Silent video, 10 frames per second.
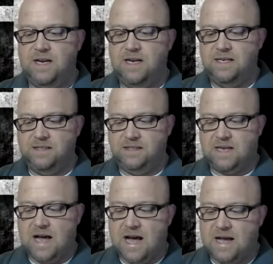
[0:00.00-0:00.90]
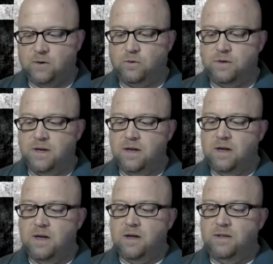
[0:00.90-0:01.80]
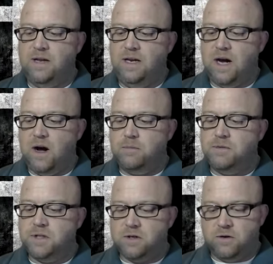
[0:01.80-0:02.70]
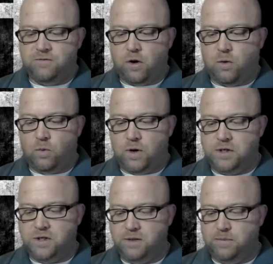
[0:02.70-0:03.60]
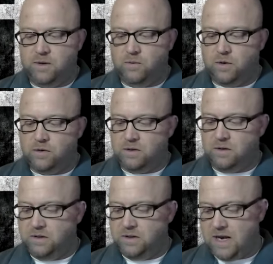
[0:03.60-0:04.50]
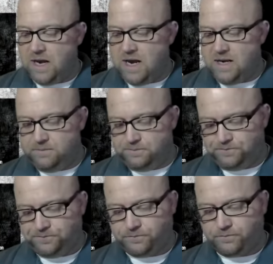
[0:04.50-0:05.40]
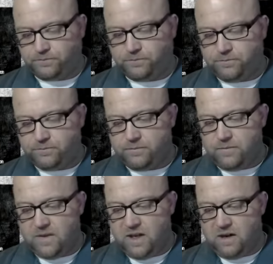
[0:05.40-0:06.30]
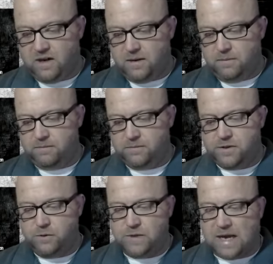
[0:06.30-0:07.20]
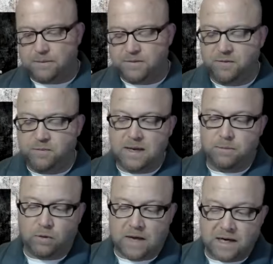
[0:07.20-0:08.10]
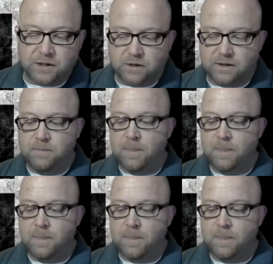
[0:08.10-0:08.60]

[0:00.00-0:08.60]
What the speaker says: He is titled The Object of Our Worship. And we're going to look at two types of people, actually.